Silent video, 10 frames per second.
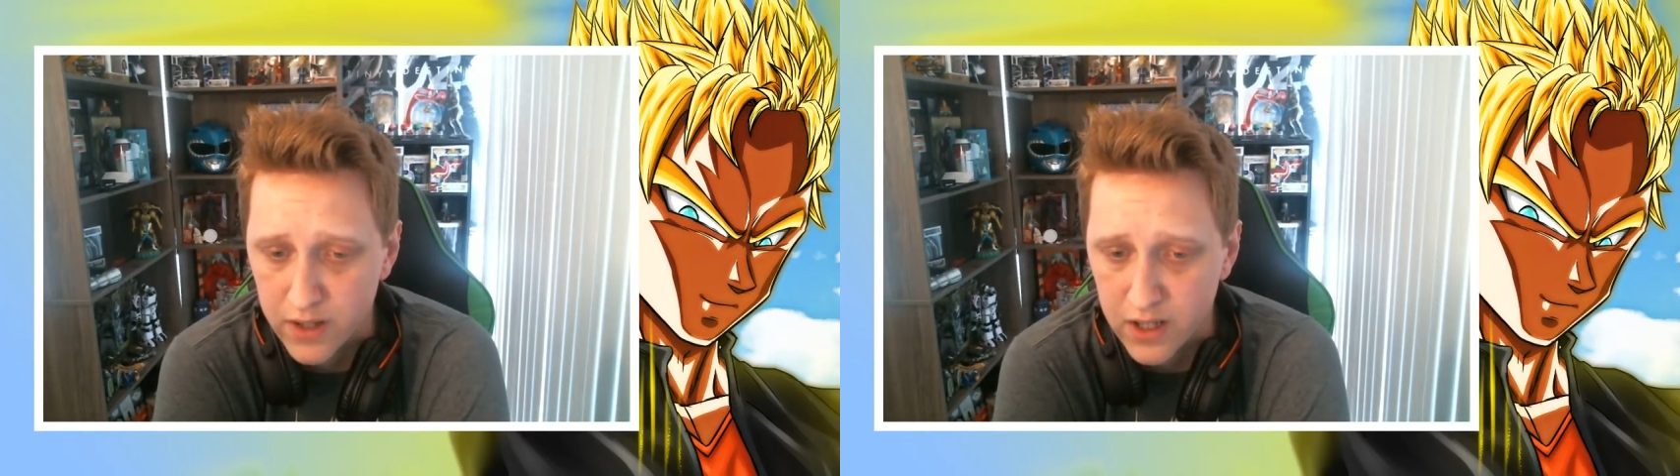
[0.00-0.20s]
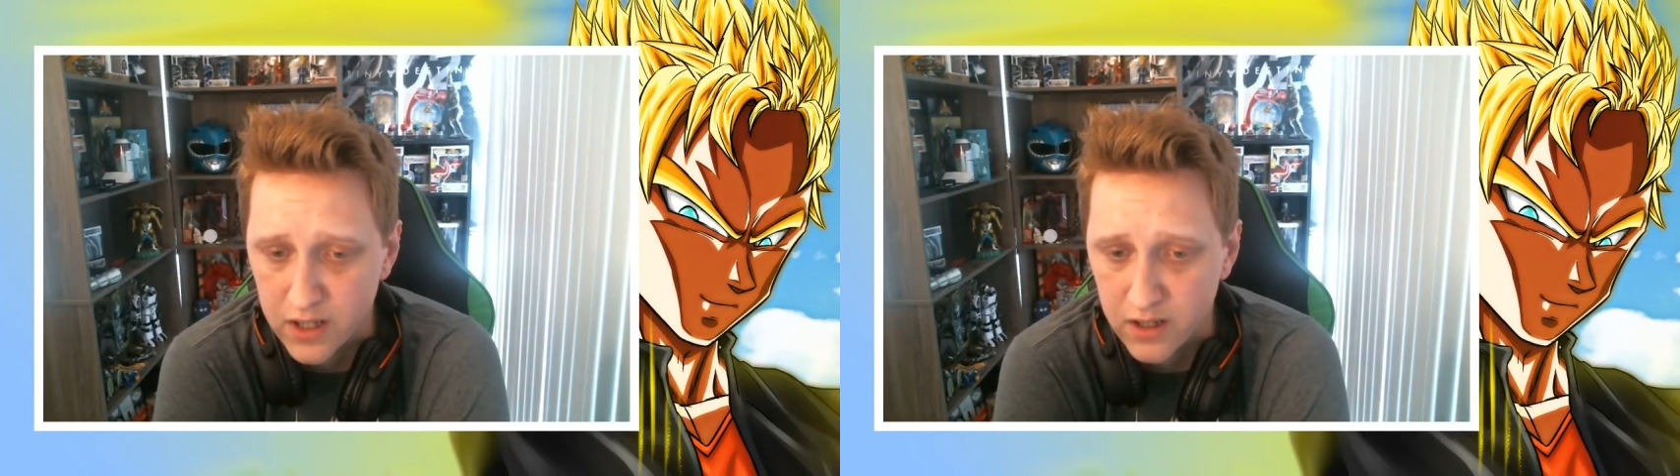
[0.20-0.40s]

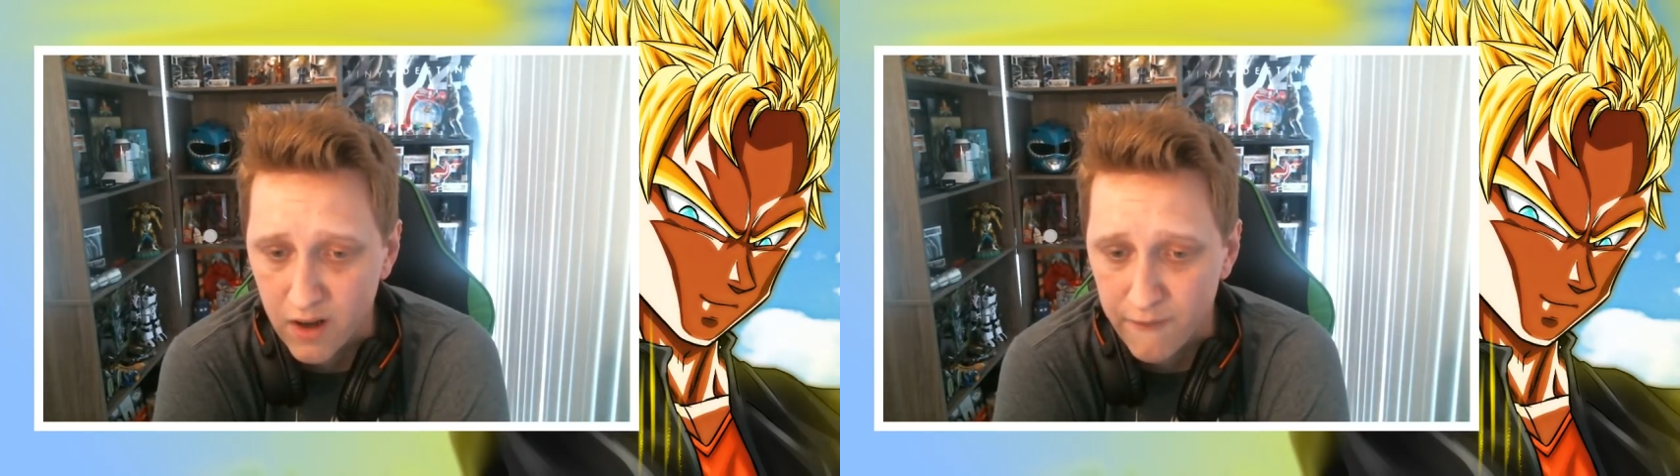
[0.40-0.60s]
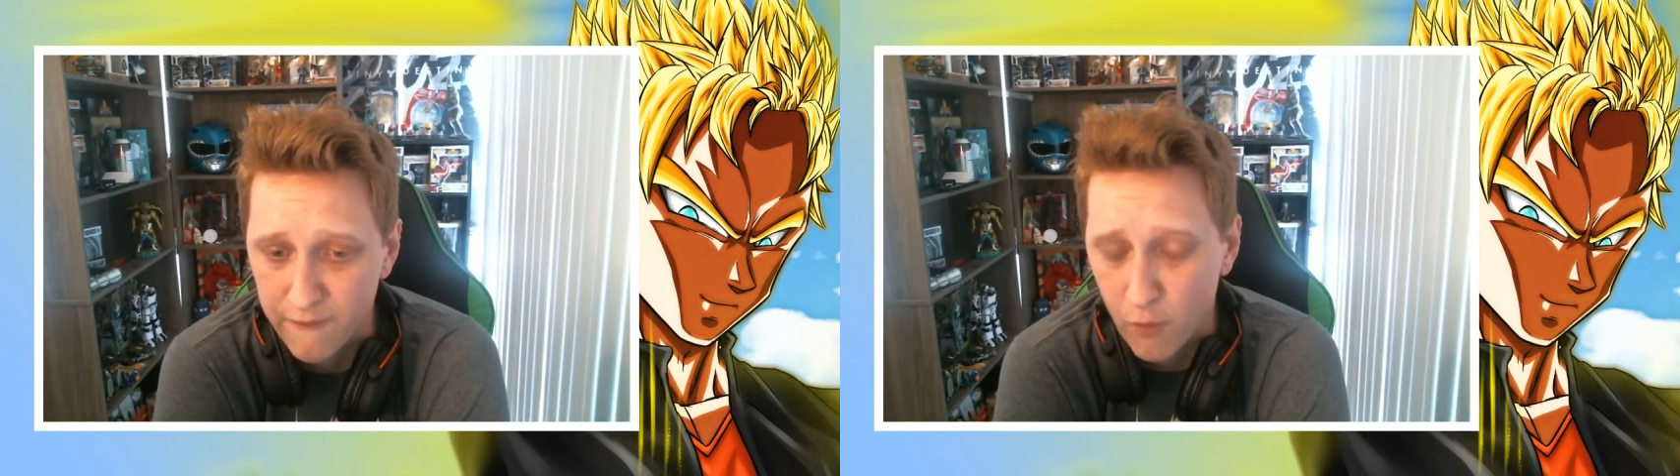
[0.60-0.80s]
than
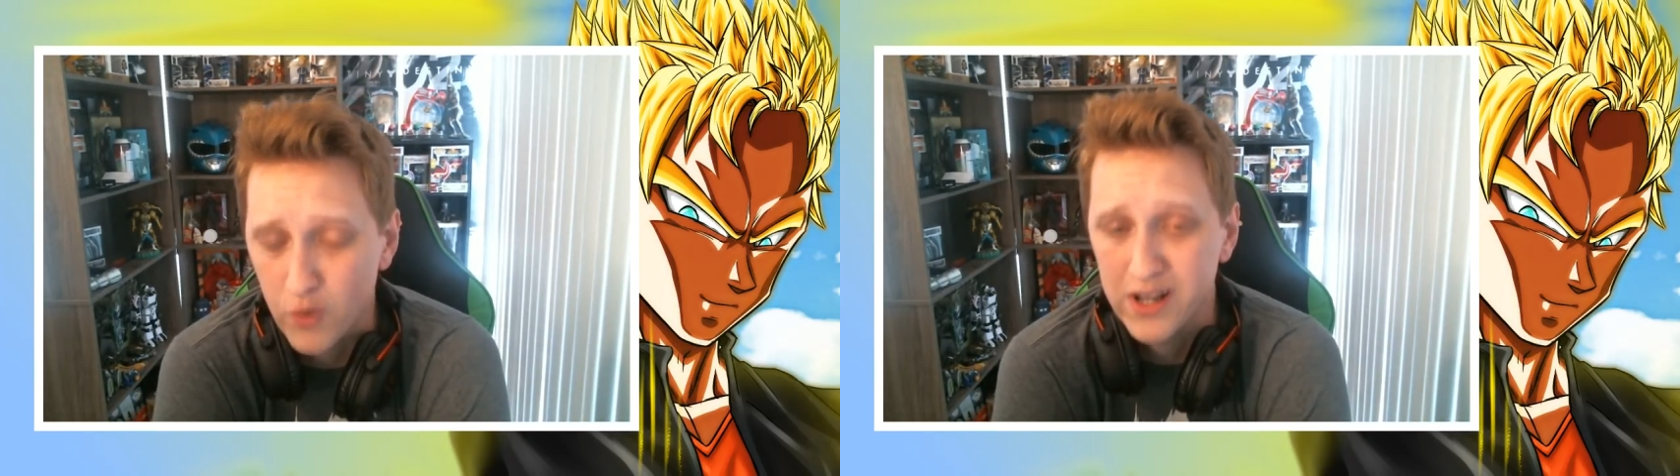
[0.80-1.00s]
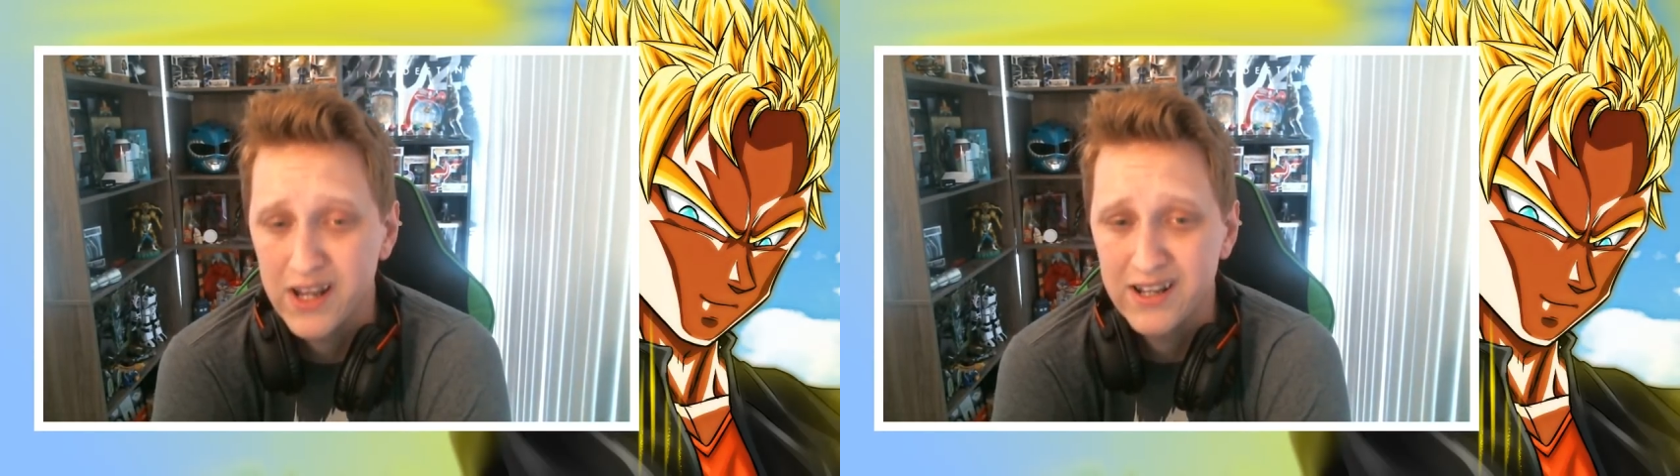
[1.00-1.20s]

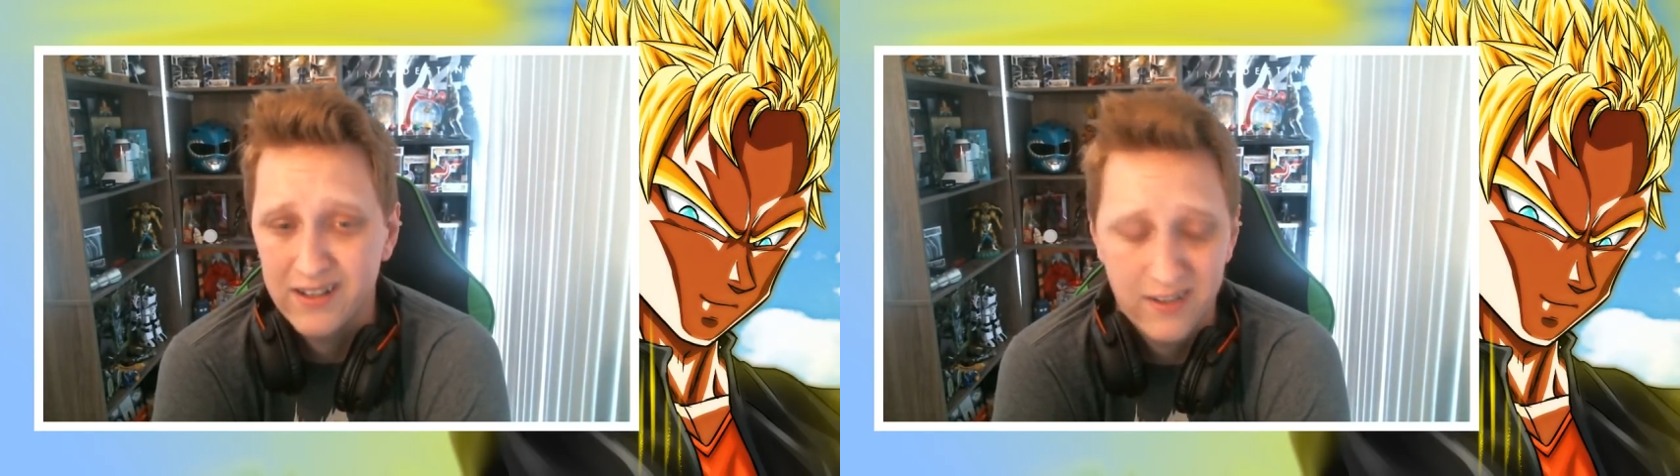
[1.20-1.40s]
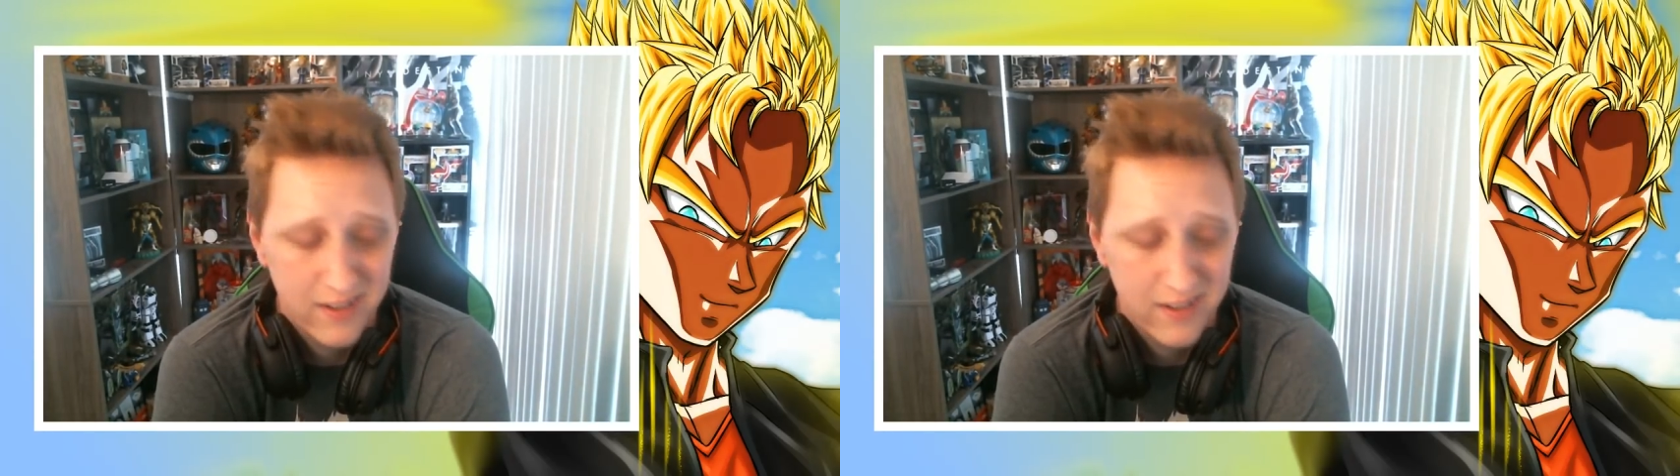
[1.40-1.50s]
50